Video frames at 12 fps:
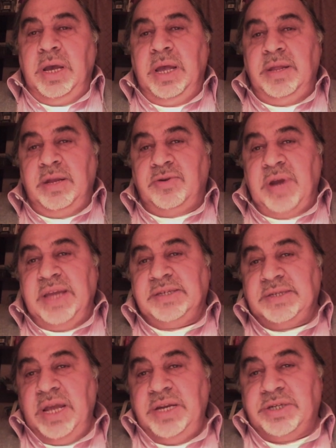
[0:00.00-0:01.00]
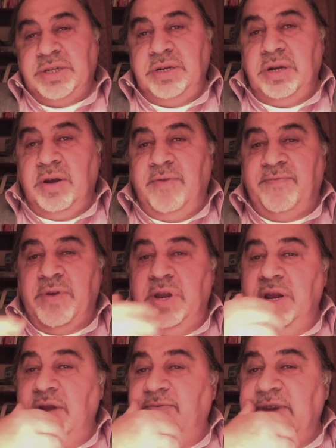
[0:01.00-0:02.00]
And the translation of
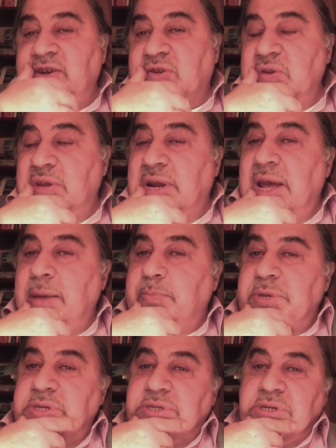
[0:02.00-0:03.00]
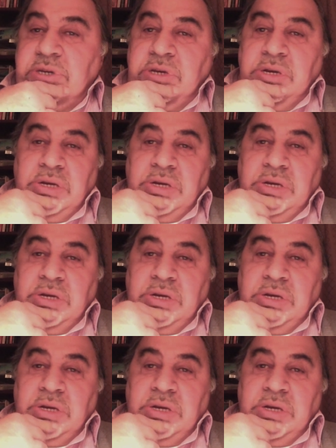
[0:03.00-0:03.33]
an innovation that happens,